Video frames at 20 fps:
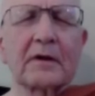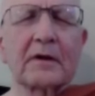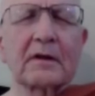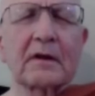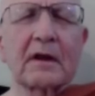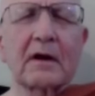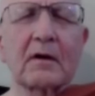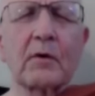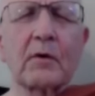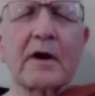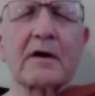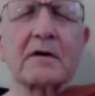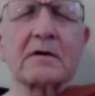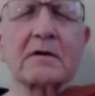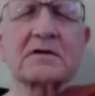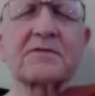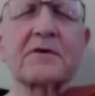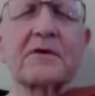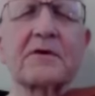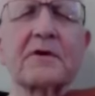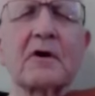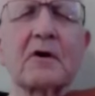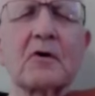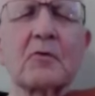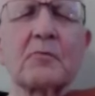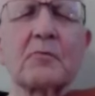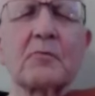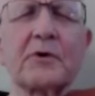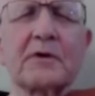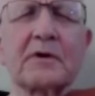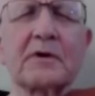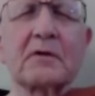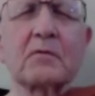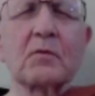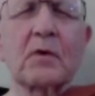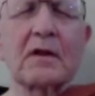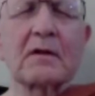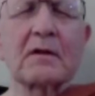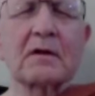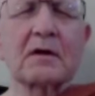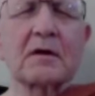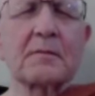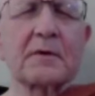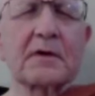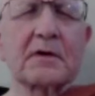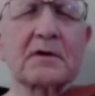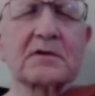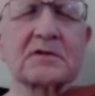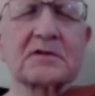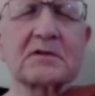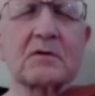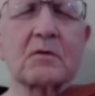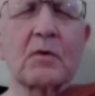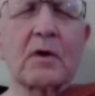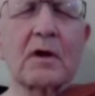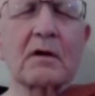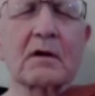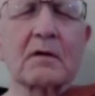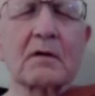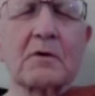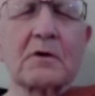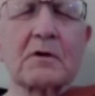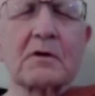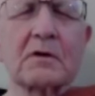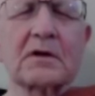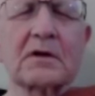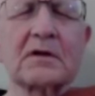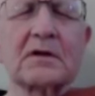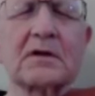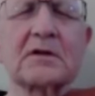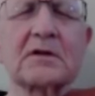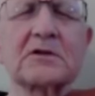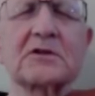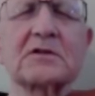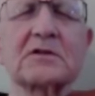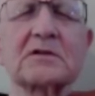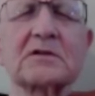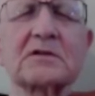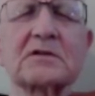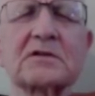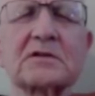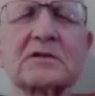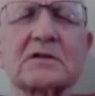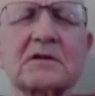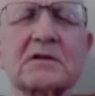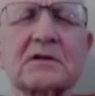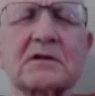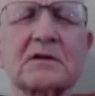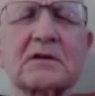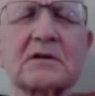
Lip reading: Make that awareness very open and welcoming. So welcome all conditions.